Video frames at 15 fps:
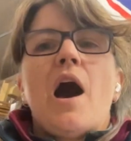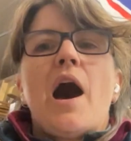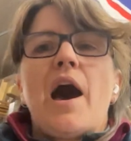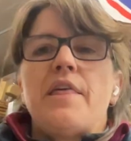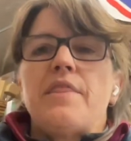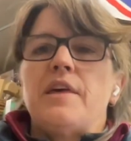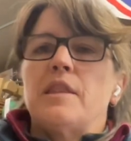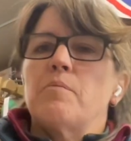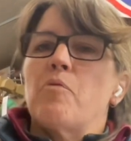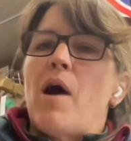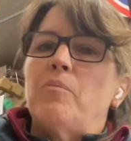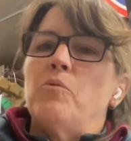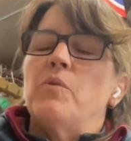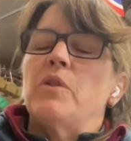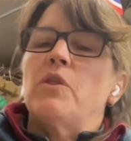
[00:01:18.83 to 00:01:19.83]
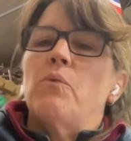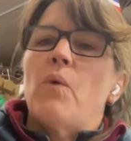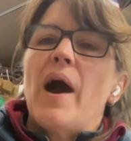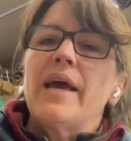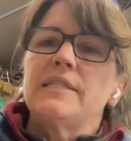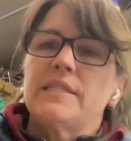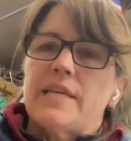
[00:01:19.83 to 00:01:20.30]
I think the problem with the
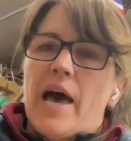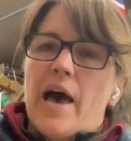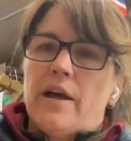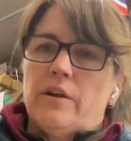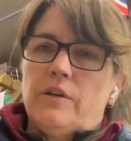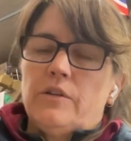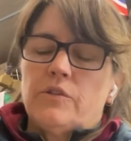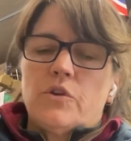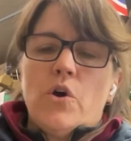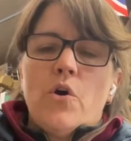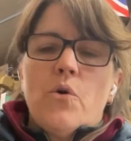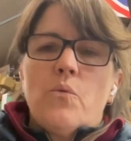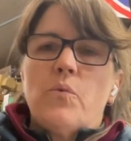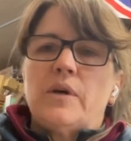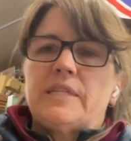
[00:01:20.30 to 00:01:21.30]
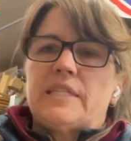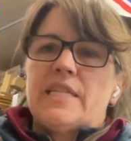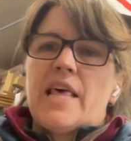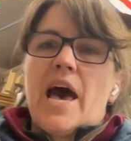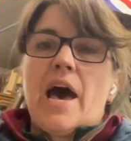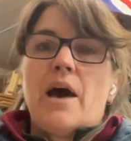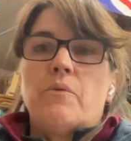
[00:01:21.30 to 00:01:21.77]
wide saddles was
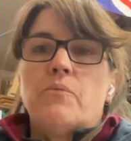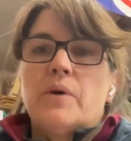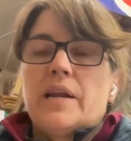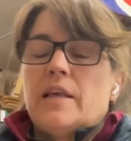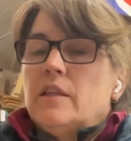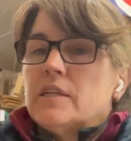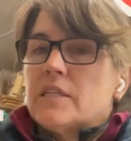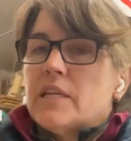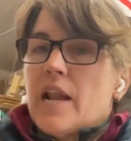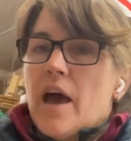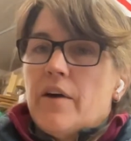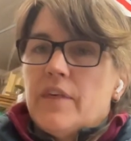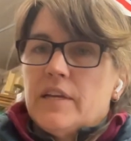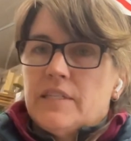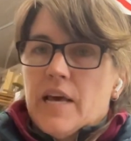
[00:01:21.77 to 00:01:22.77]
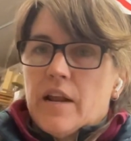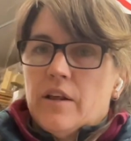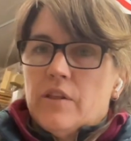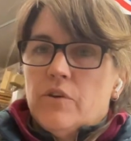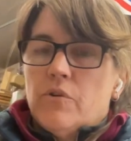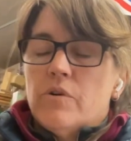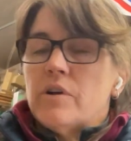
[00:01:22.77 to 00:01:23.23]
that when I looked at how they sat
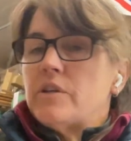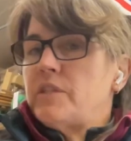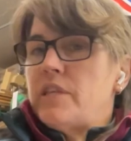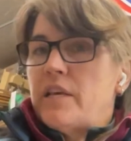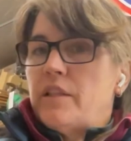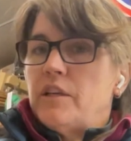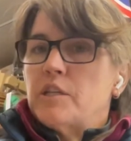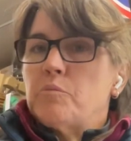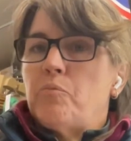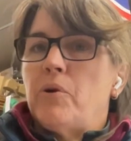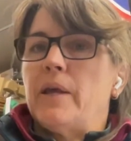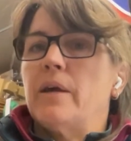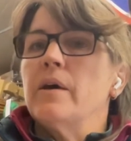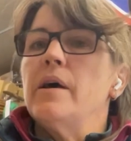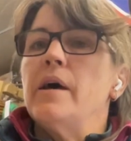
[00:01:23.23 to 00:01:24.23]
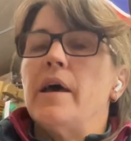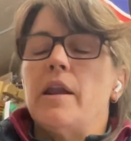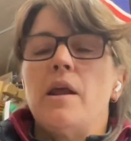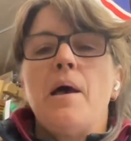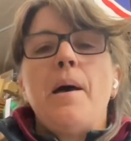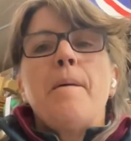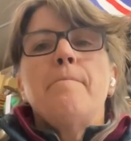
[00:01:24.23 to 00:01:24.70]
on the horse, they looked pretty good,
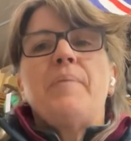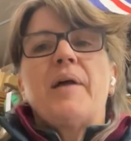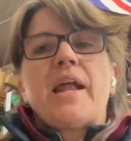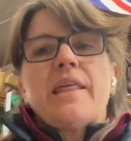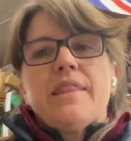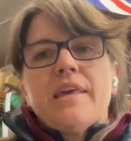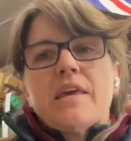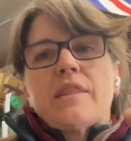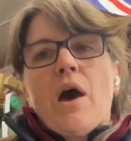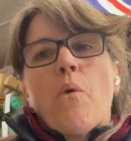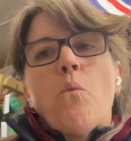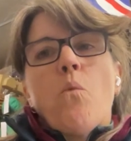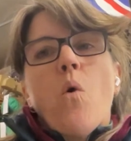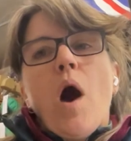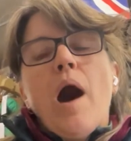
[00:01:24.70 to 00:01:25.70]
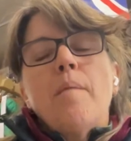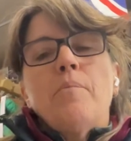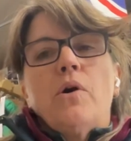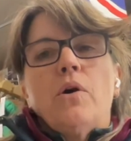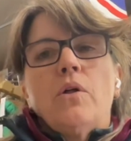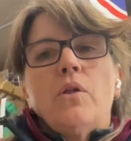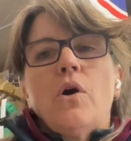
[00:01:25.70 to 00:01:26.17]
but I think that
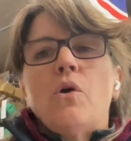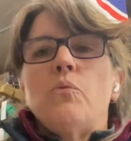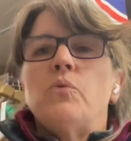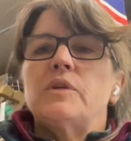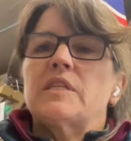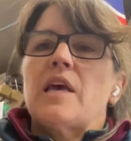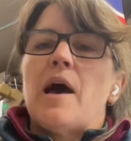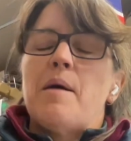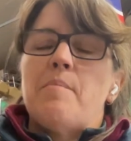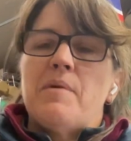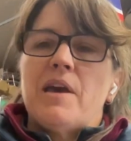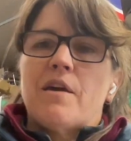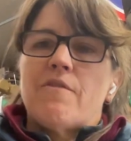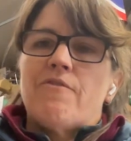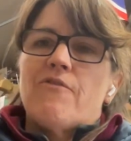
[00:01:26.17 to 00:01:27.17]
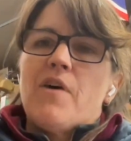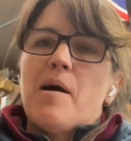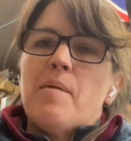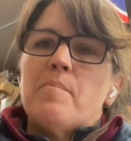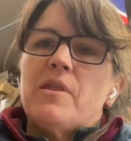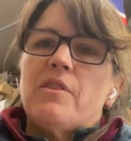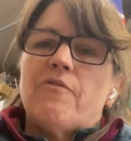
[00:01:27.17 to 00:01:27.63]
wobble was coming
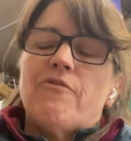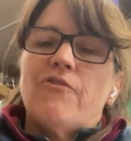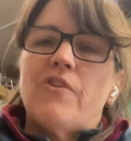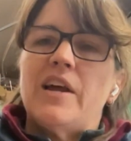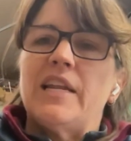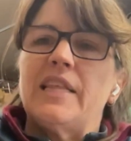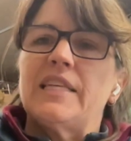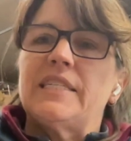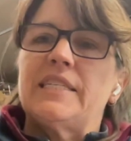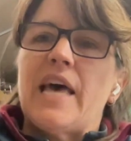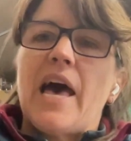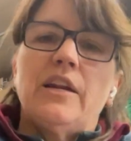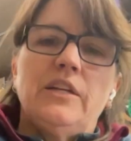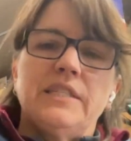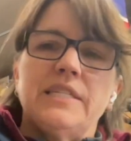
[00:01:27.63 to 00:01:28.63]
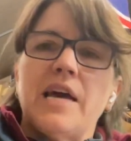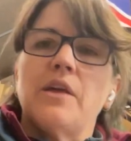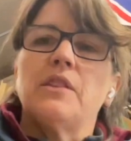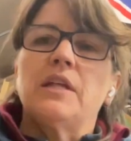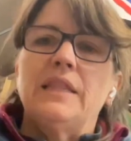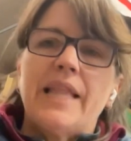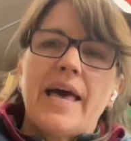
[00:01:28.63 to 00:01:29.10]
from the front of the saddle down
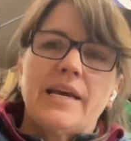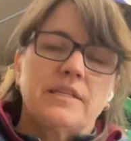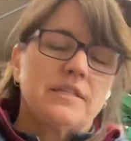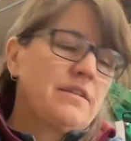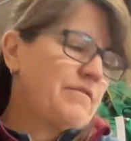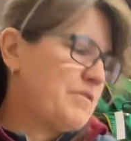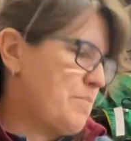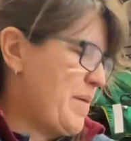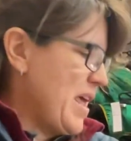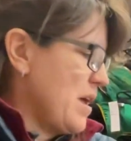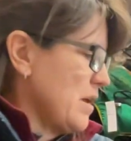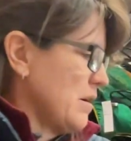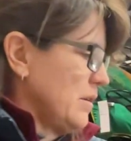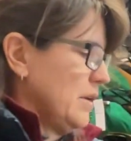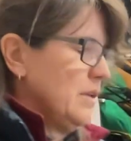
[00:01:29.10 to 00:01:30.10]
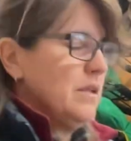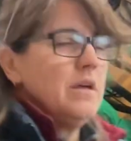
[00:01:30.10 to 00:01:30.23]
the legs of the panel